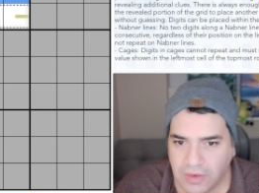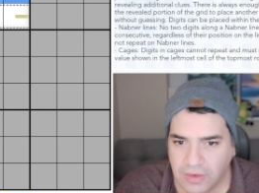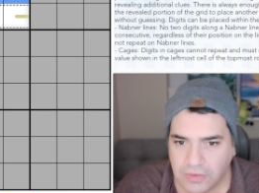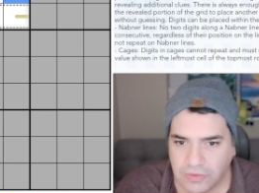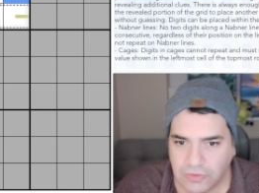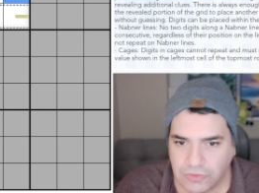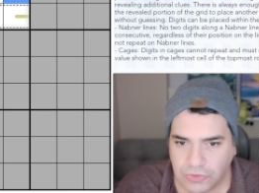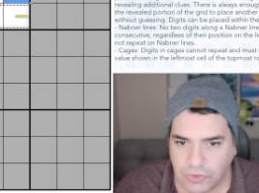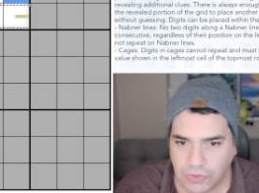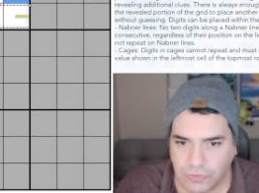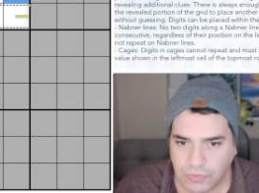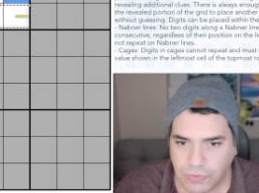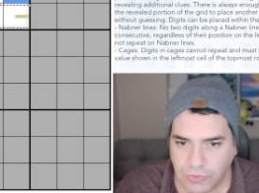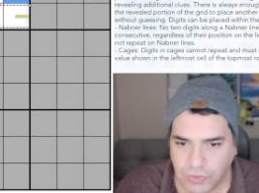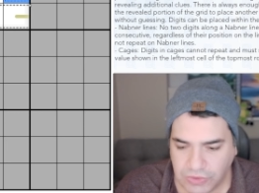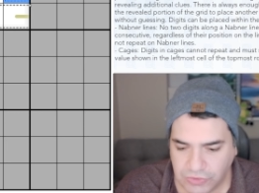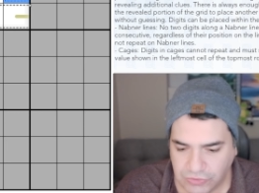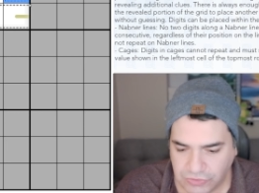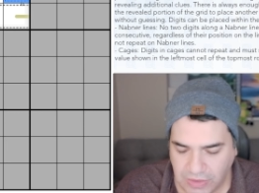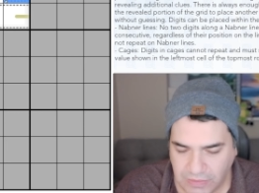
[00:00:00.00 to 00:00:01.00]
So, for
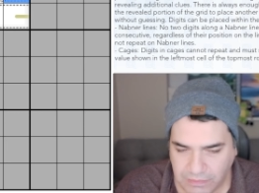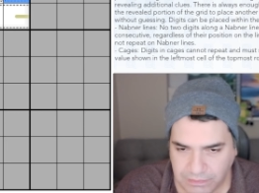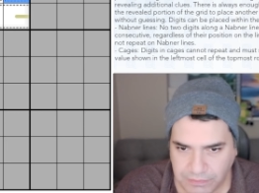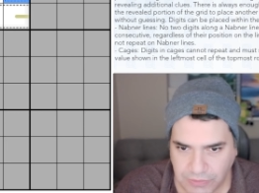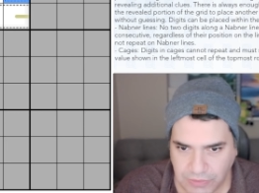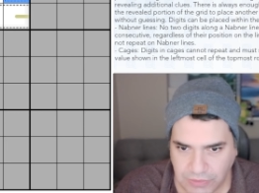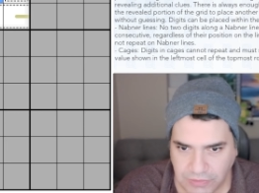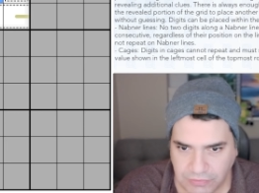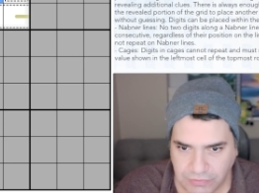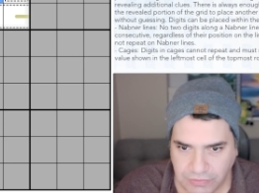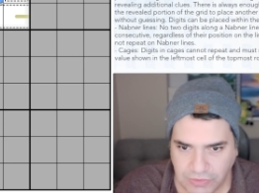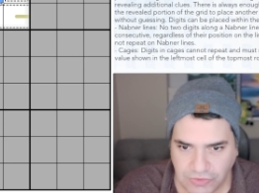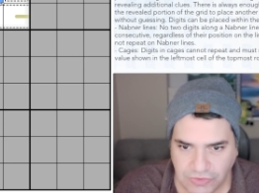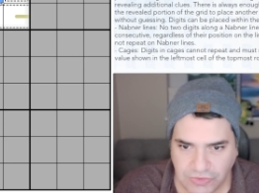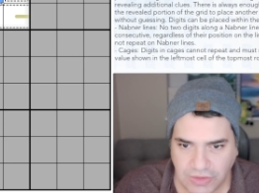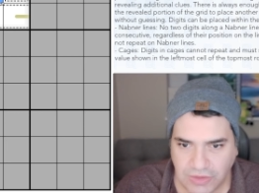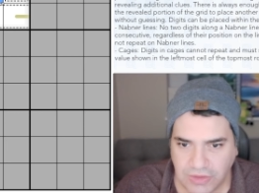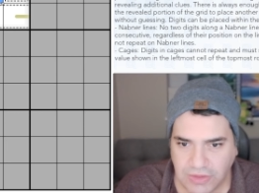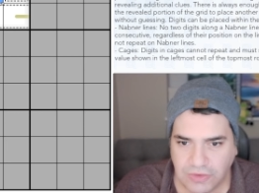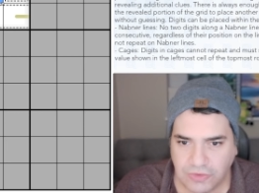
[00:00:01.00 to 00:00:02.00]
example, if this
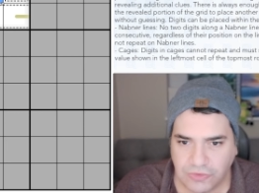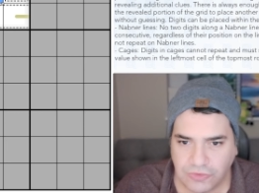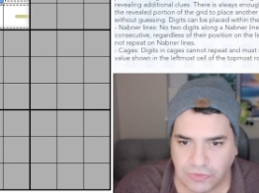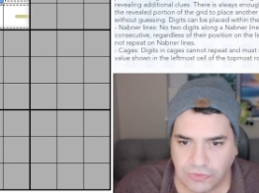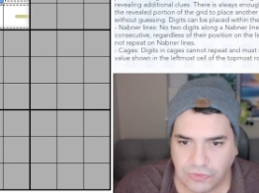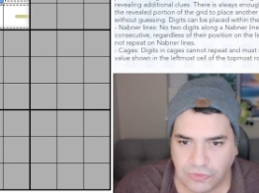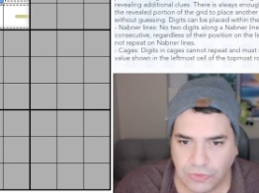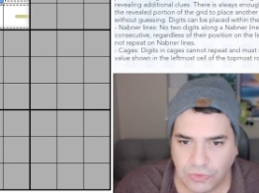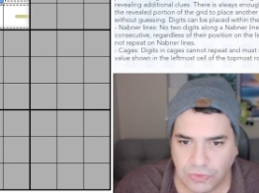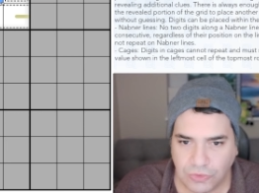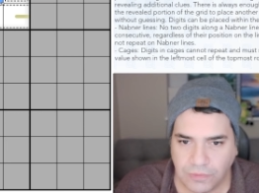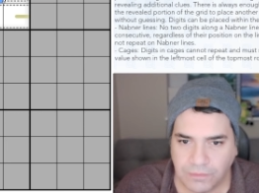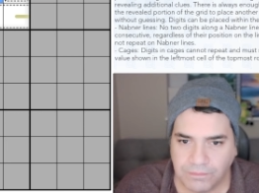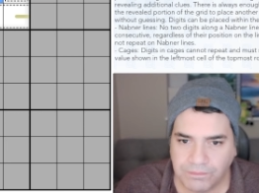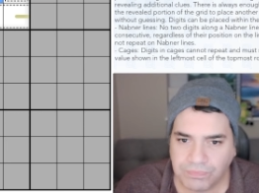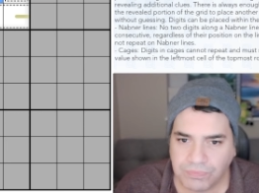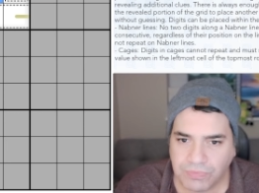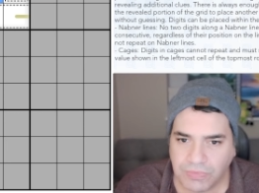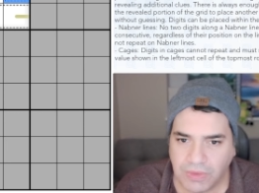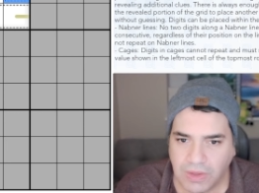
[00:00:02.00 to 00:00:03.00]
cell here is a 2,
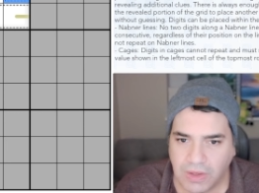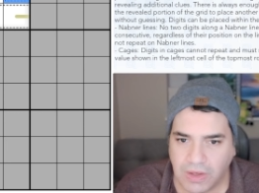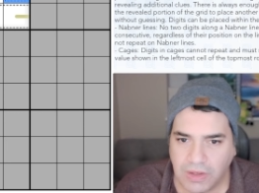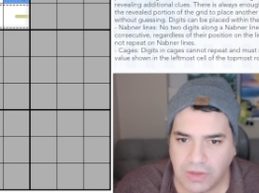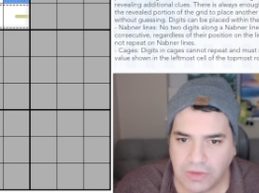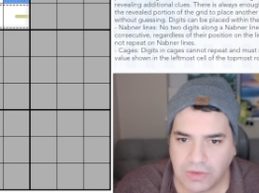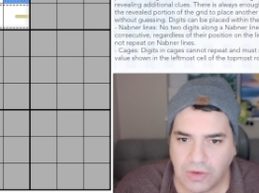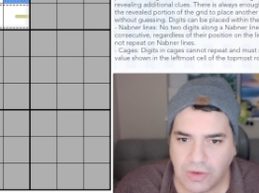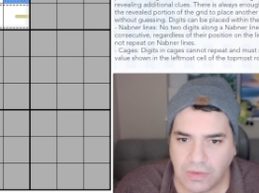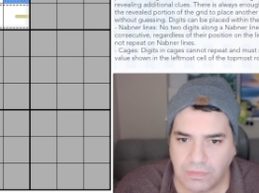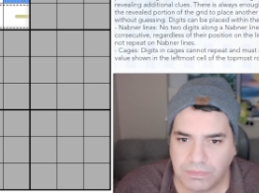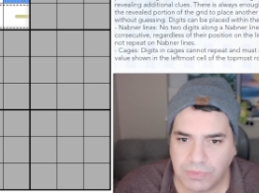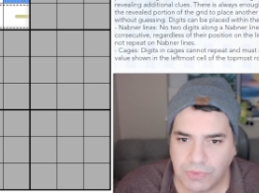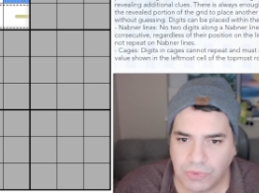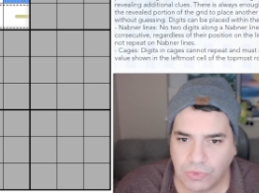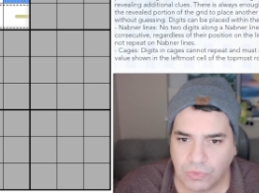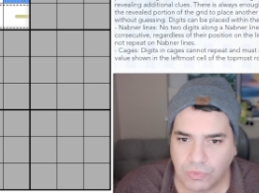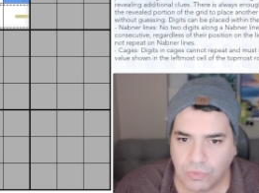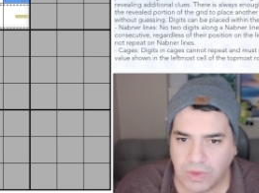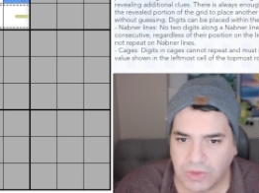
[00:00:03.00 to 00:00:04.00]
I can't
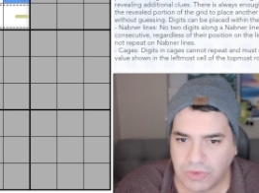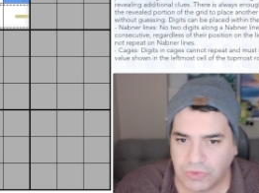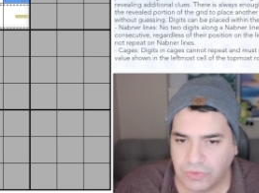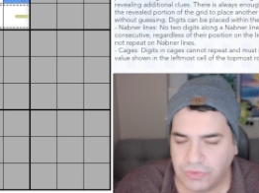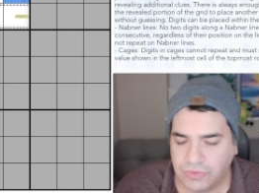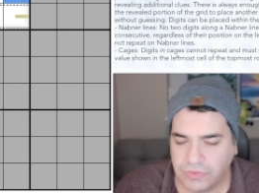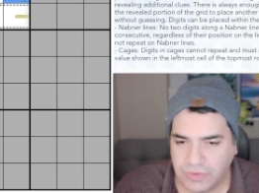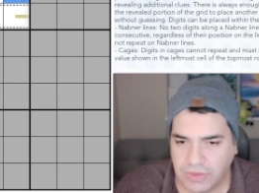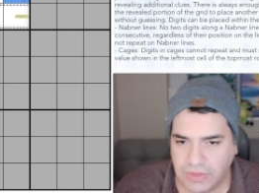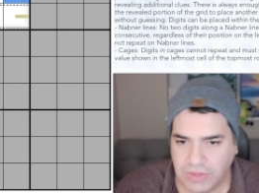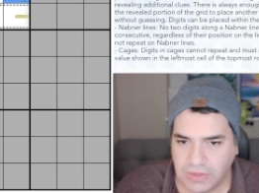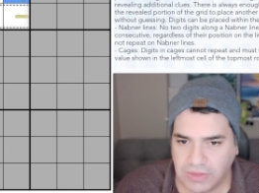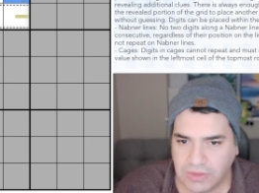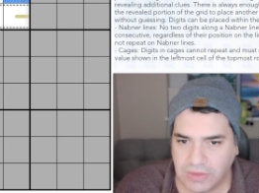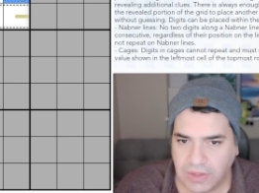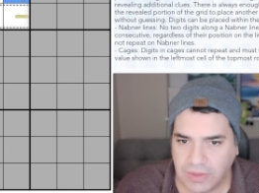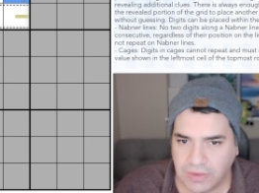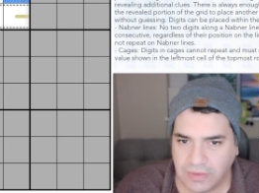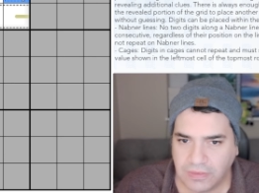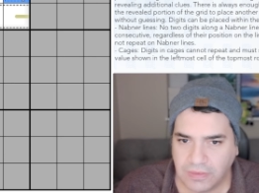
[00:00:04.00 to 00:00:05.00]
put 1 or 3 in
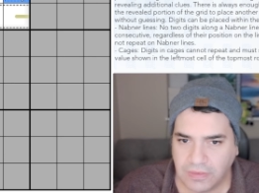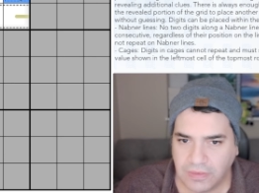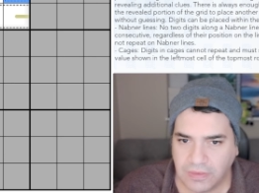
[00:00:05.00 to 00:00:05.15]
there.